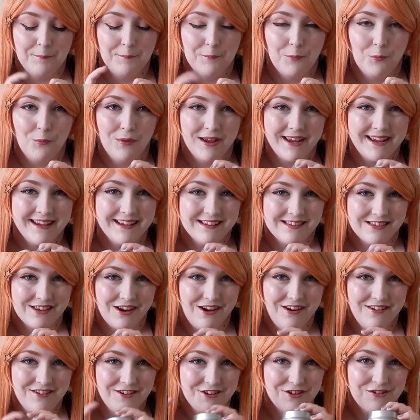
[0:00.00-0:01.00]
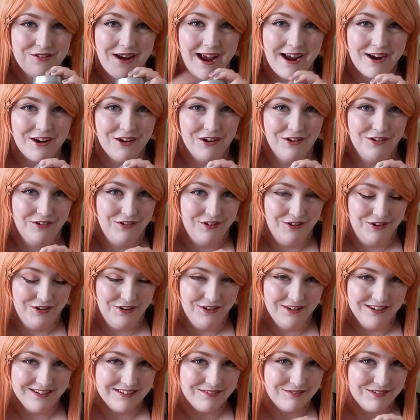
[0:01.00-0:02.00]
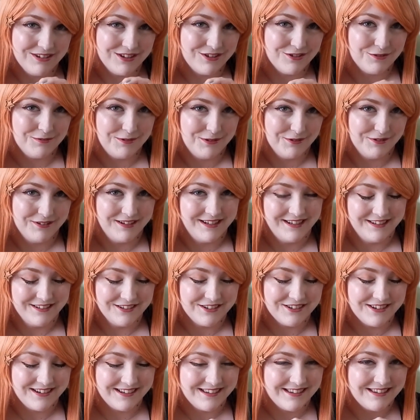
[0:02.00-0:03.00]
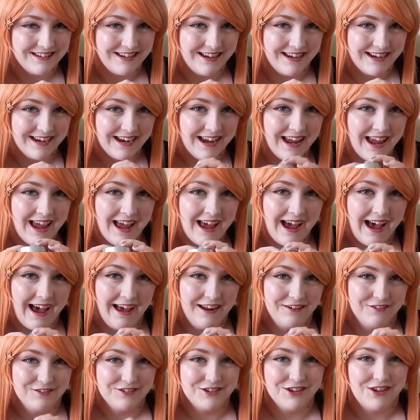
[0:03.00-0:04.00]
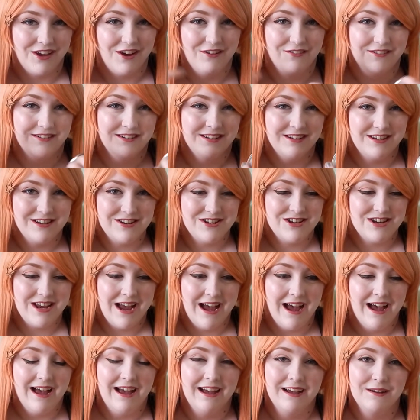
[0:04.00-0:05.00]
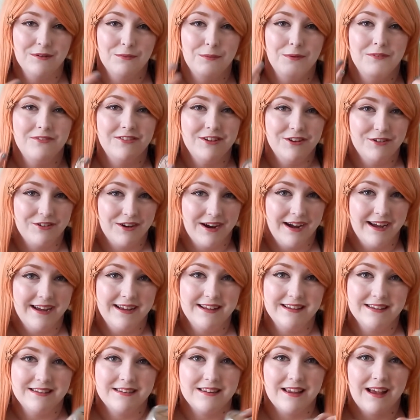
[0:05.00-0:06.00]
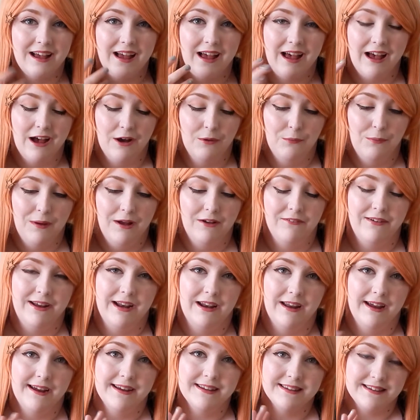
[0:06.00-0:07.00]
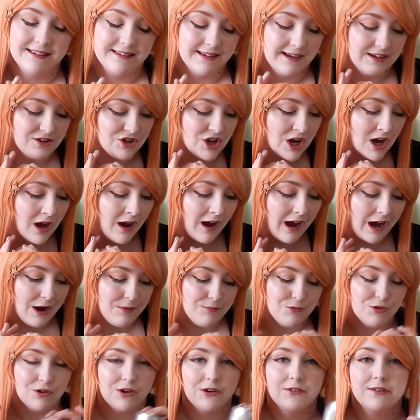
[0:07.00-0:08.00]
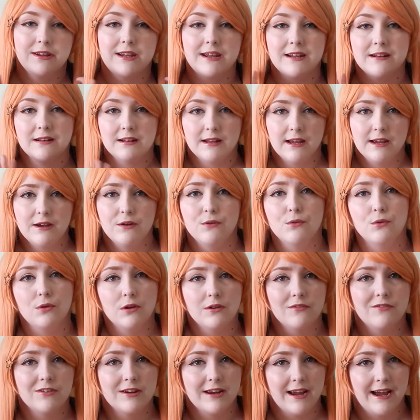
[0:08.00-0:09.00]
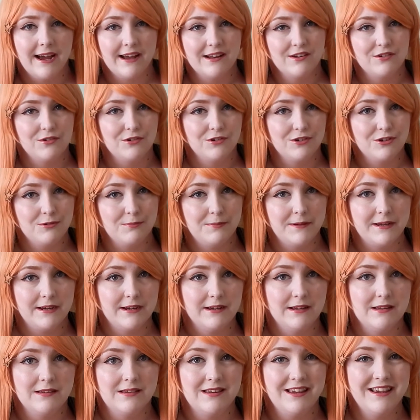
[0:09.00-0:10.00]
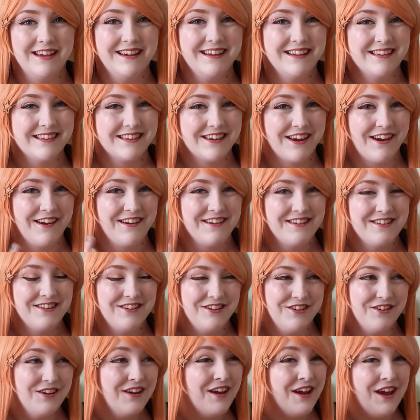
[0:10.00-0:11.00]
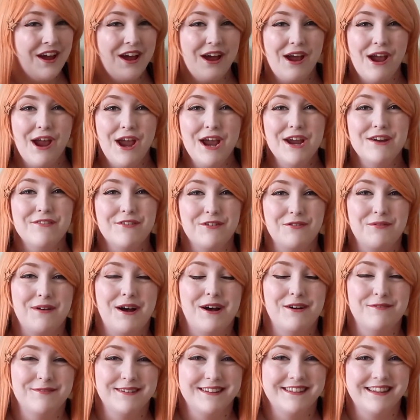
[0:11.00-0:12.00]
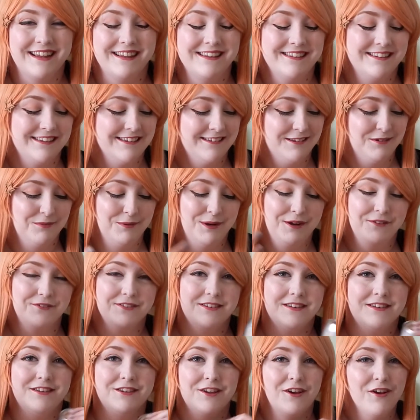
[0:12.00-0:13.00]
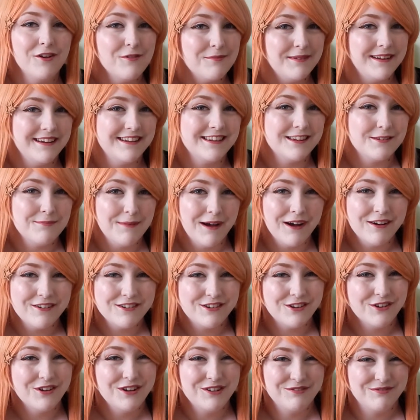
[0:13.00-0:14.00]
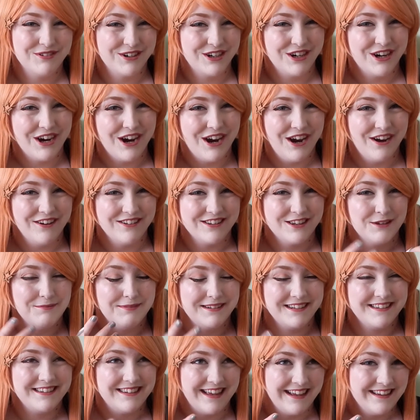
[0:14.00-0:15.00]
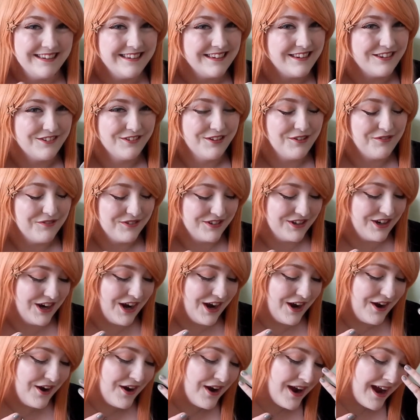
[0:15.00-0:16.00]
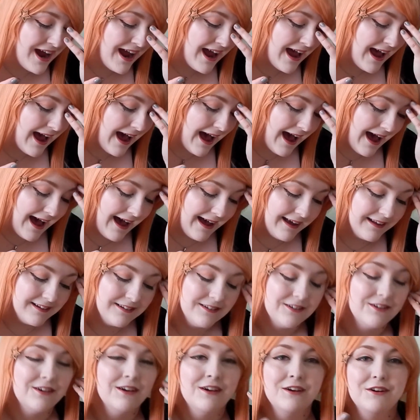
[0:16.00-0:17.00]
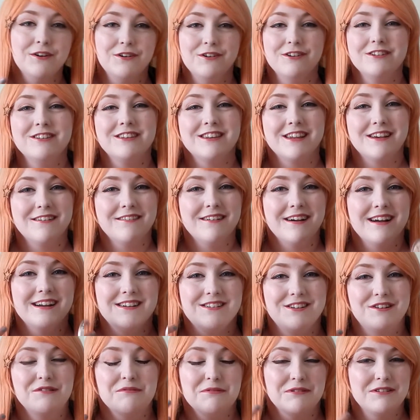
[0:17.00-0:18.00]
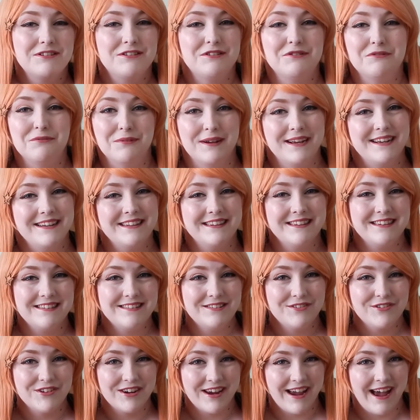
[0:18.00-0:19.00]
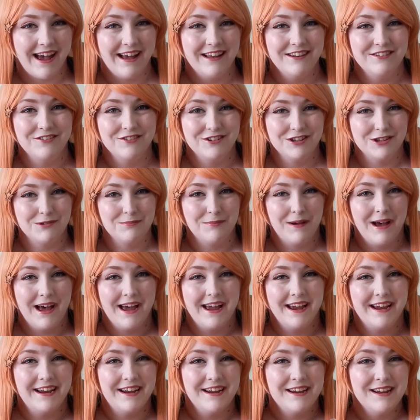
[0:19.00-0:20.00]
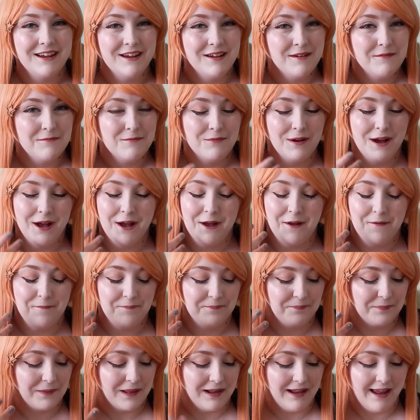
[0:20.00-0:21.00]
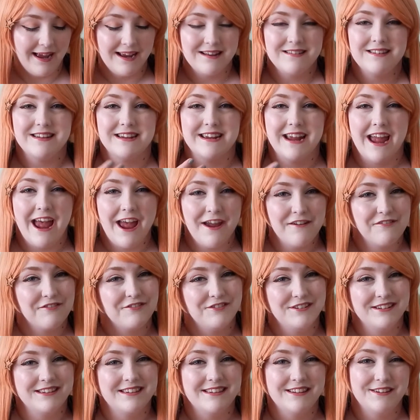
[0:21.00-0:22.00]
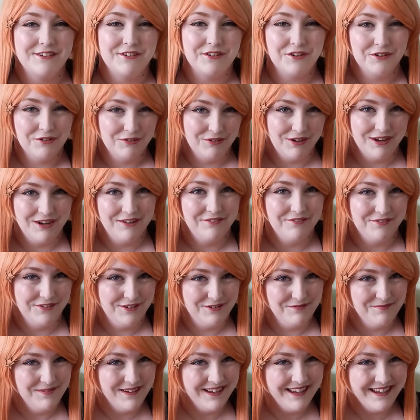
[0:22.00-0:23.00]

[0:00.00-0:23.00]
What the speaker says: wick is going to crackle or not, which will be really interesting. And also I want to share with you guys how well they light and such. I'm not going to light all of the candles because it's going to overwhelm my senses with so many smells all in one go, so many scents all in one go. And also I don't want to waste the candles by lighting every single one of them.